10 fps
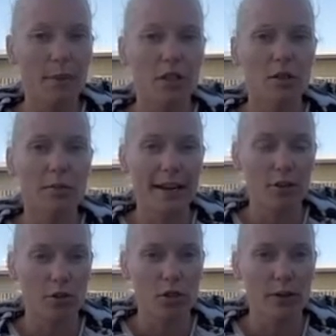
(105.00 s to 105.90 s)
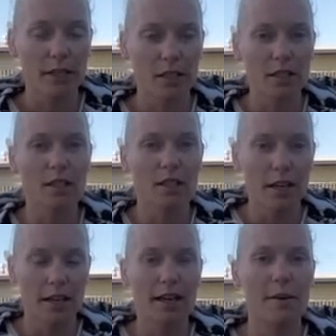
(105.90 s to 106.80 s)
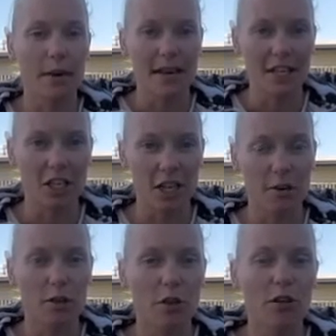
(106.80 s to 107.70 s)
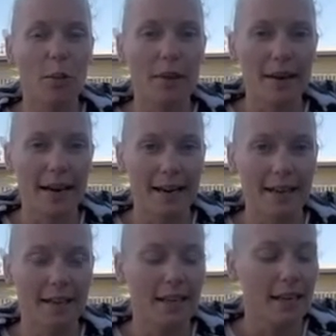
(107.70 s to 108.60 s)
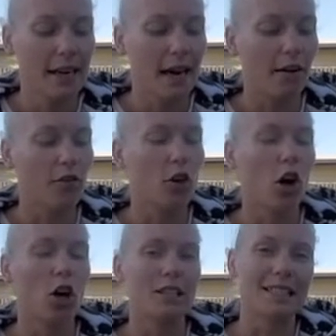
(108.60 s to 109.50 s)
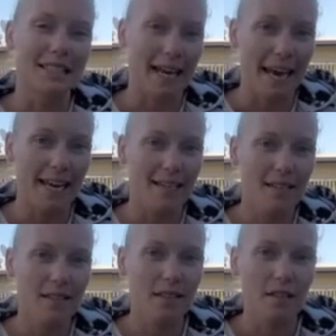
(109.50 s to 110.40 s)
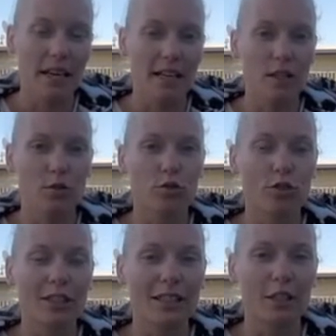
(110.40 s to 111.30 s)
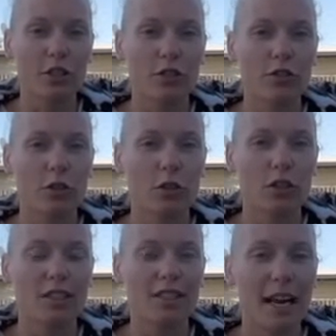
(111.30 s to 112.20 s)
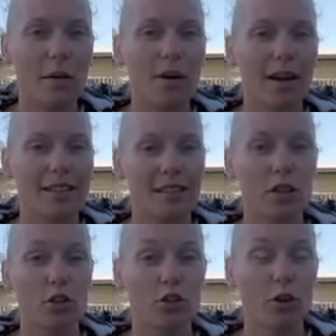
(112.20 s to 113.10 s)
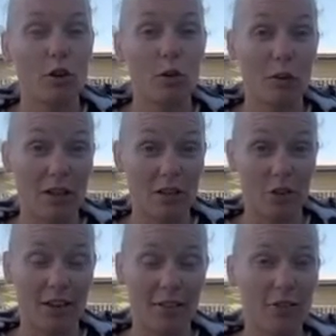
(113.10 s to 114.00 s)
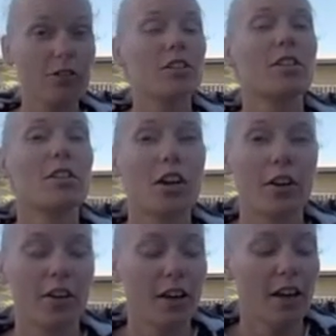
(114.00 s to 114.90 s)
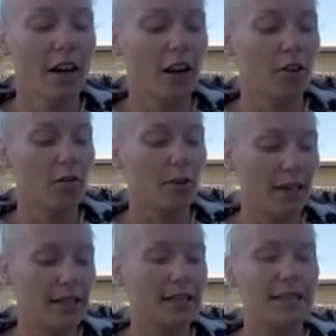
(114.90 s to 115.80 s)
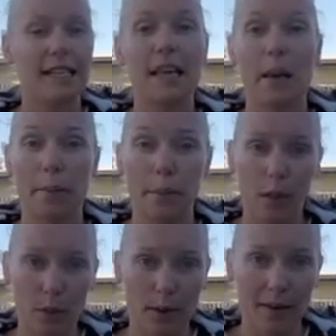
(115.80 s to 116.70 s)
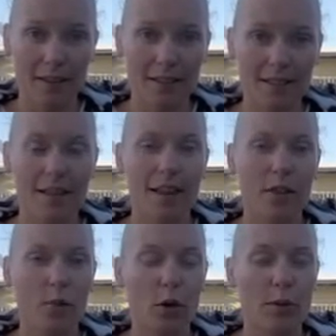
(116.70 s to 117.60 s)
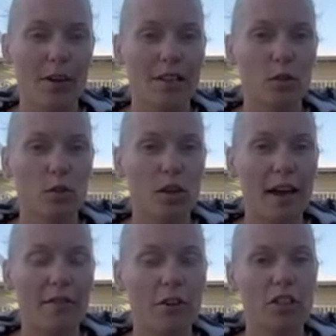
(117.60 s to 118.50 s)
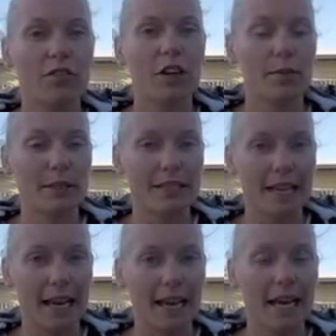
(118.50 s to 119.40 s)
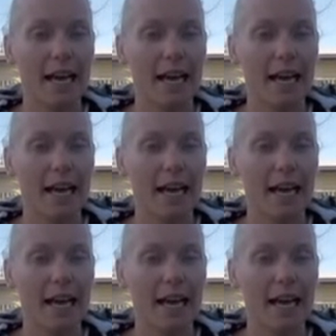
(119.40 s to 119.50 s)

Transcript: some natural sweeteners to keep my energy up. So I've got banana, I've got dates. So dates are really good for stabilizing, controlling your blood sugar levels. So I've got bananas, dates, and blueberries. And the blueberries also have lots of vitamin C